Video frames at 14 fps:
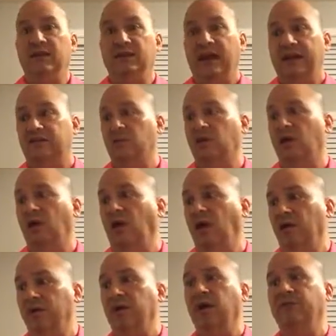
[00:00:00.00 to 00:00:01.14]
That's what
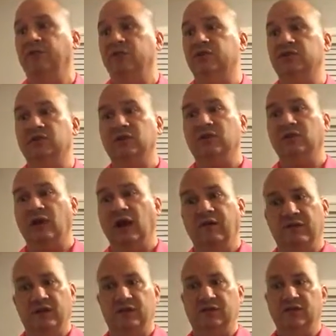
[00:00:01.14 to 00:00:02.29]
called level 2
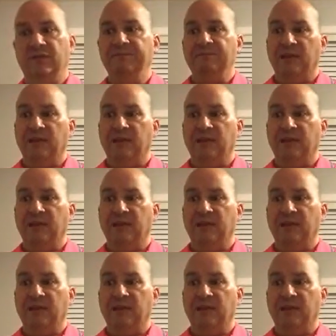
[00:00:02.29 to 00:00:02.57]
love is.